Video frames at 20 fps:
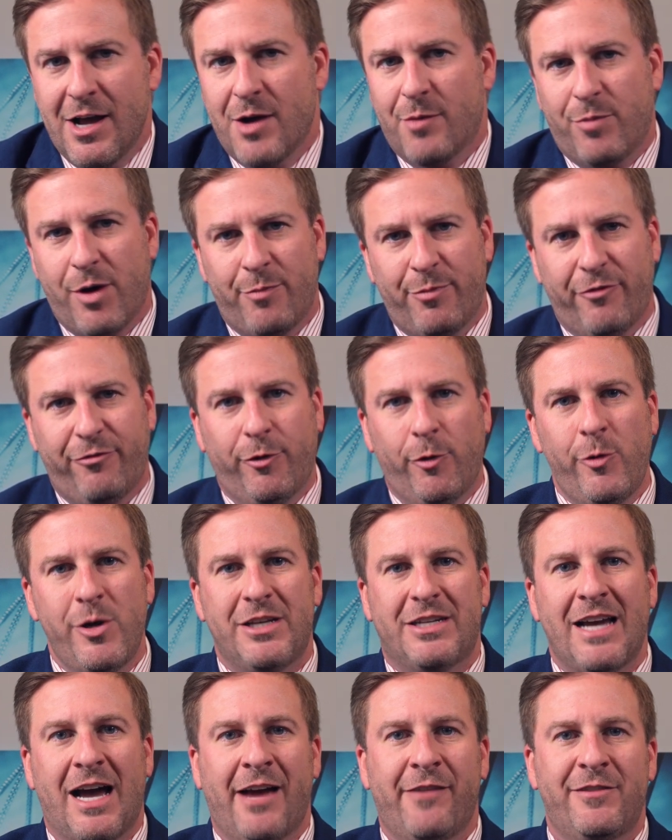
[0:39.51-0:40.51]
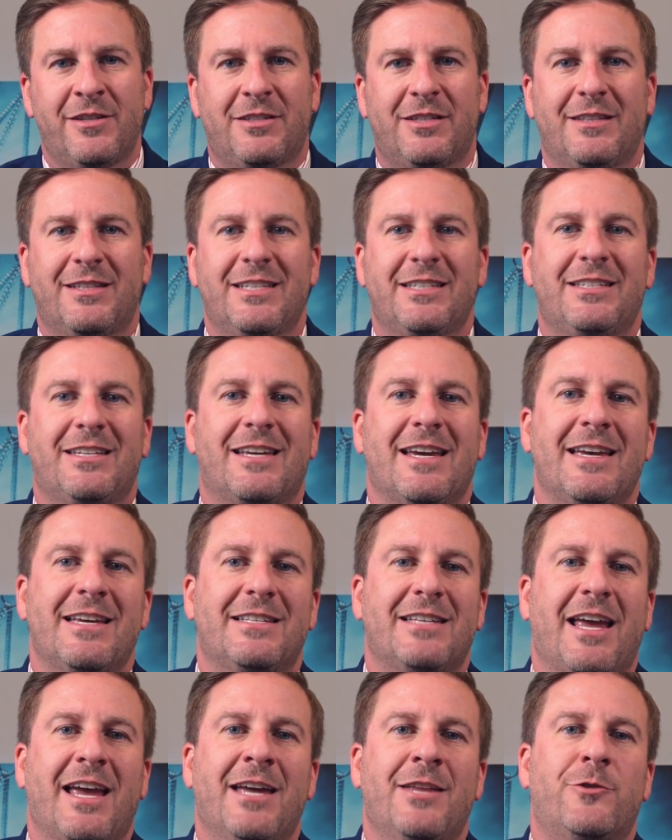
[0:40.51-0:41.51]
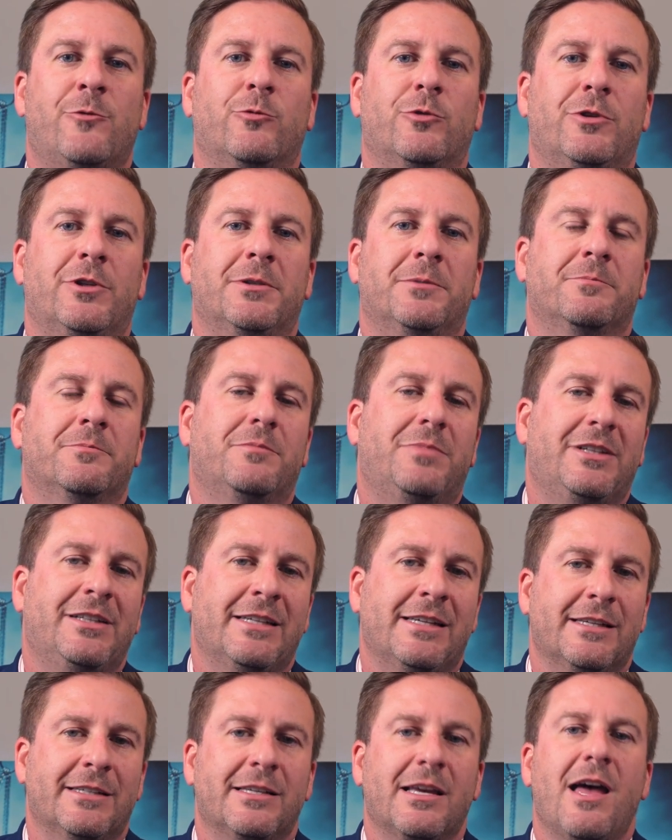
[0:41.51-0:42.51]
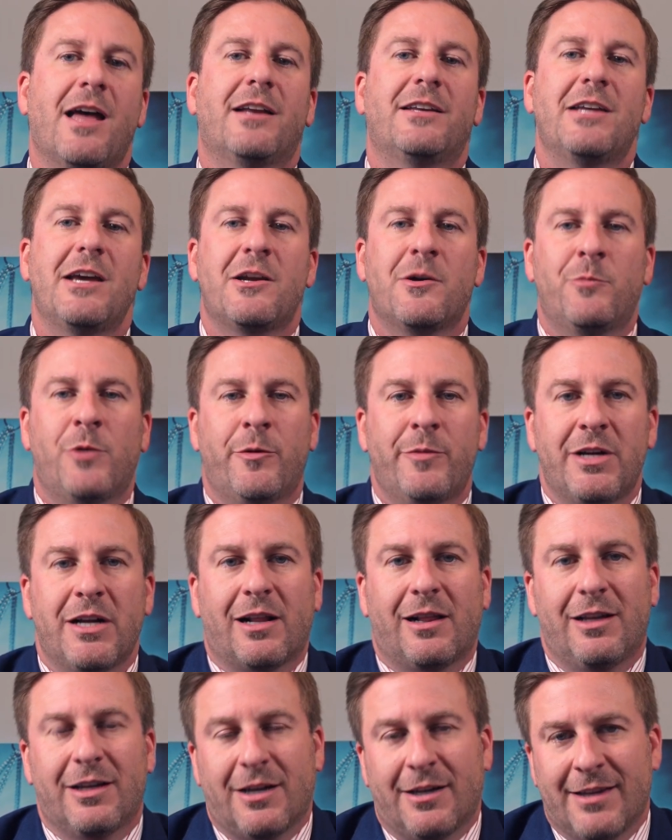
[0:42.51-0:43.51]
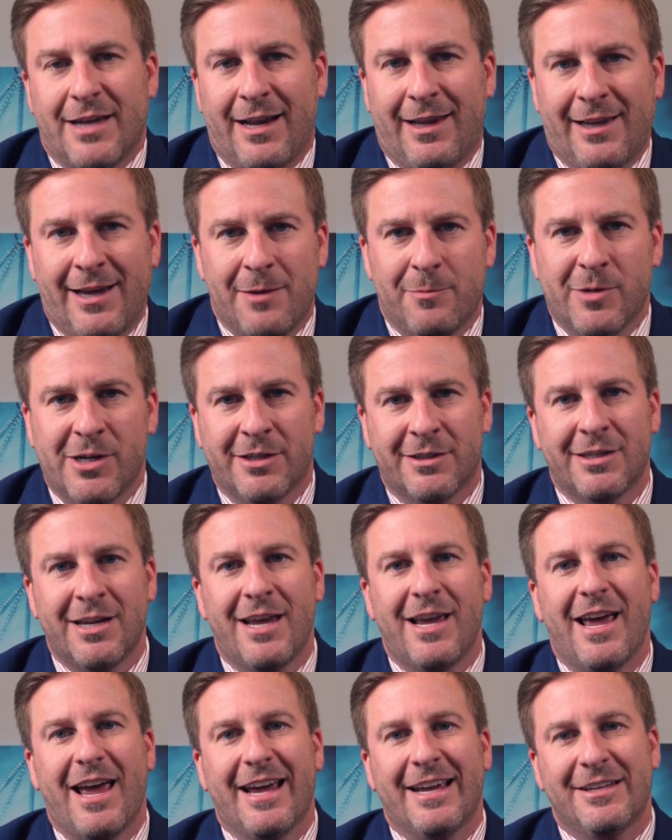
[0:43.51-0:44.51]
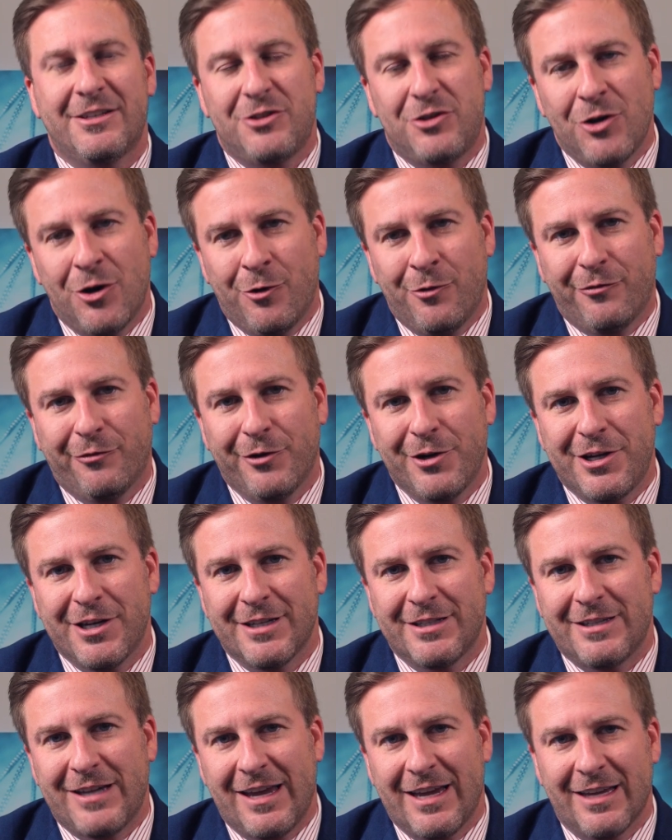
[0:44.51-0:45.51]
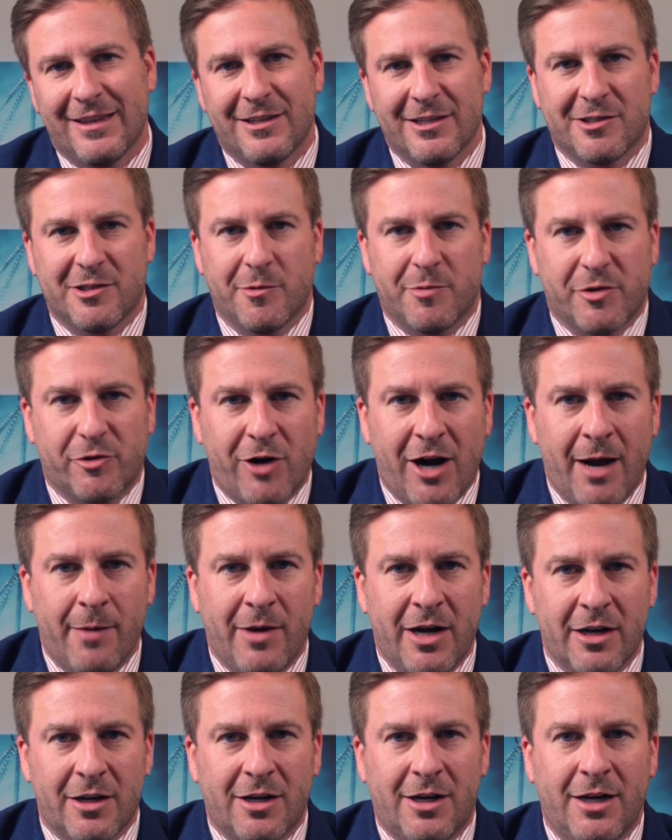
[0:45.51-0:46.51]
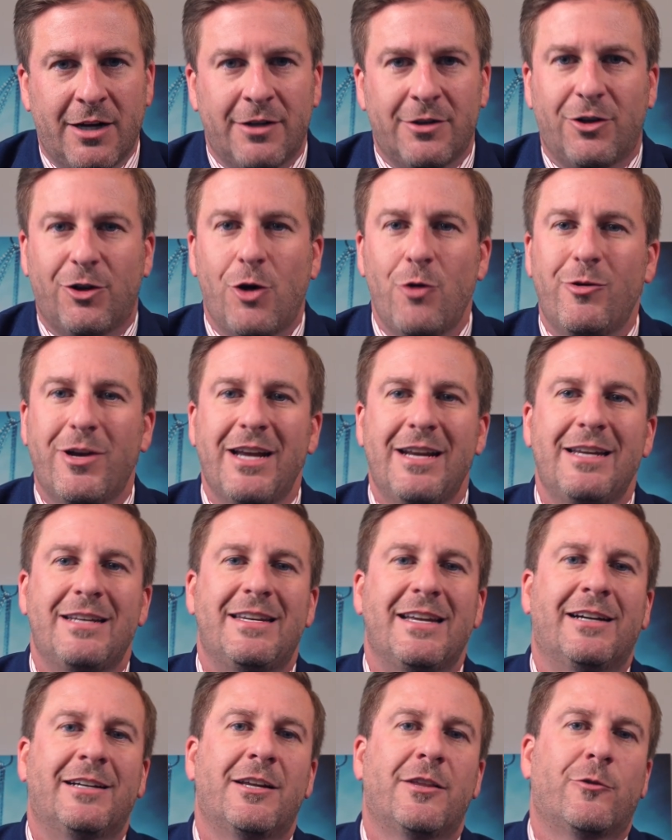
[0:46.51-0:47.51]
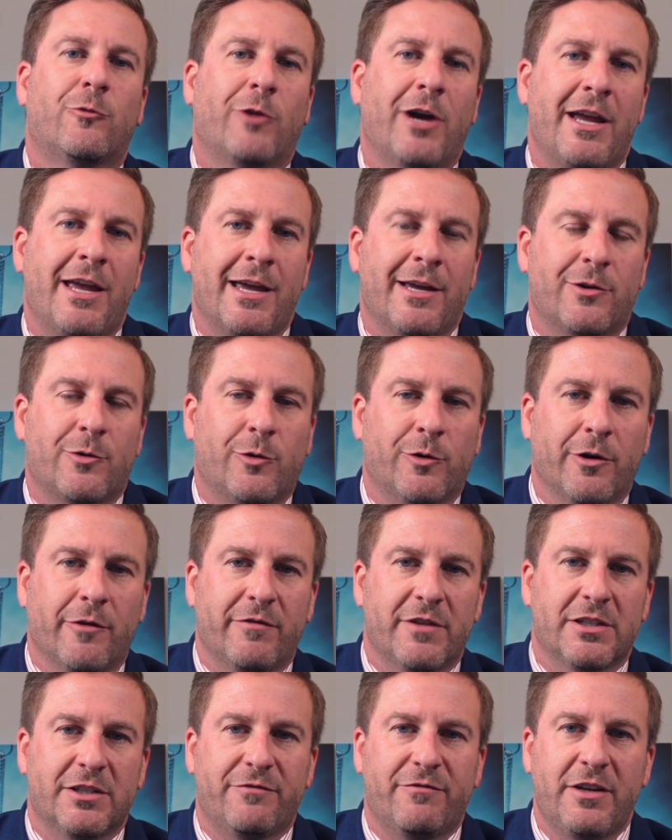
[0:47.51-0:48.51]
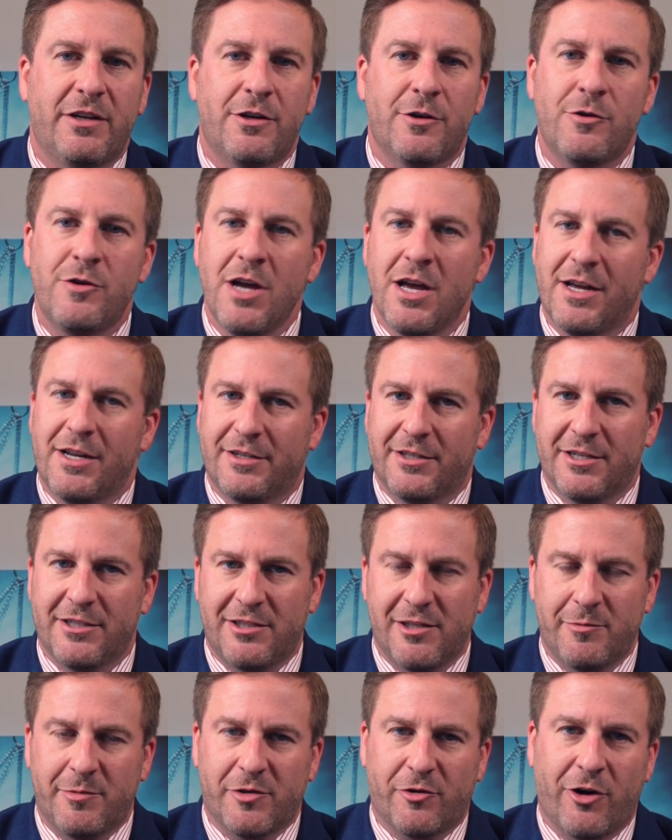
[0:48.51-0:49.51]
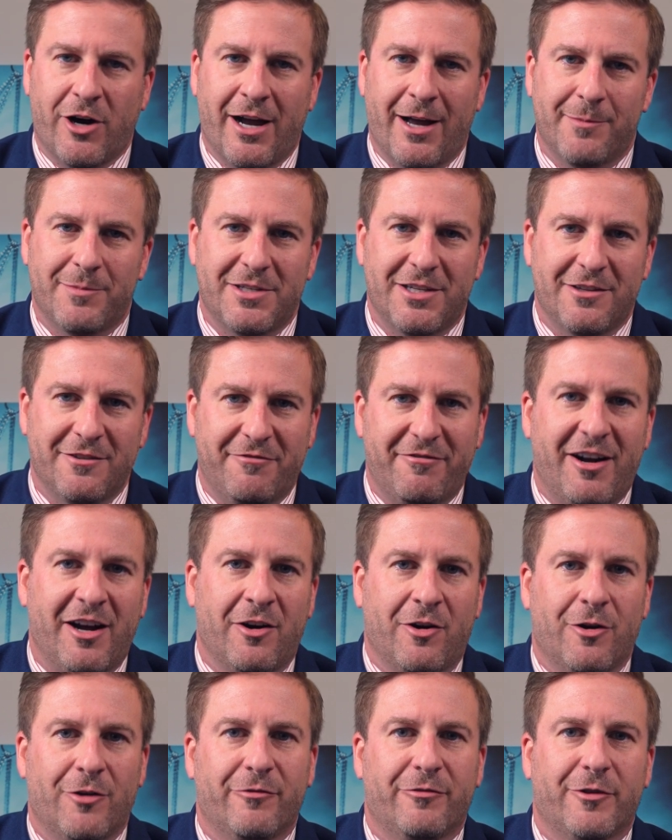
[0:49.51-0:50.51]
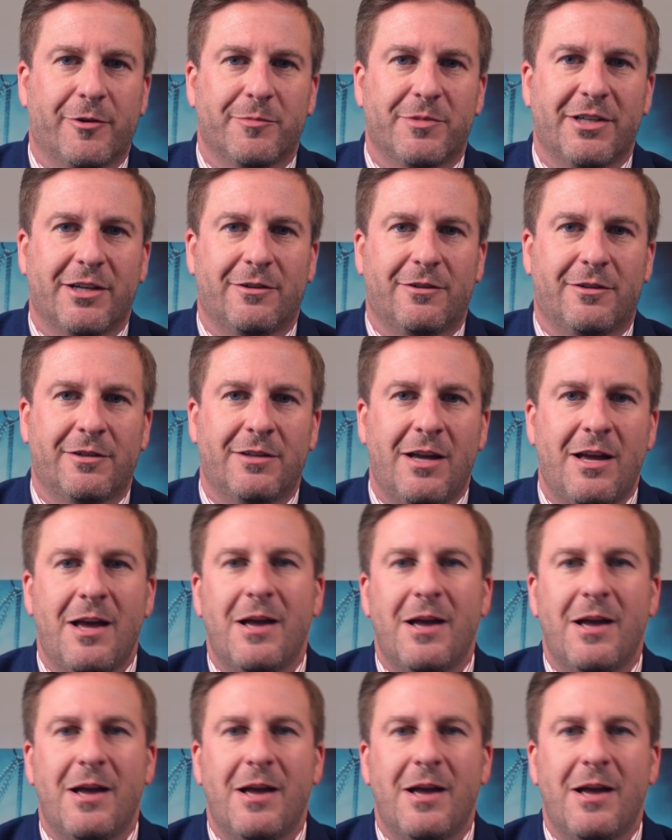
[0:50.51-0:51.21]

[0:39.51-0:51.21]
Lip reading: But before we dive into this case and the ruling, please take a moment to click on that like button and don't forget to hit the subscribe icon located down in the right hand corner of this video to subscribe to the Firearm Firm channel.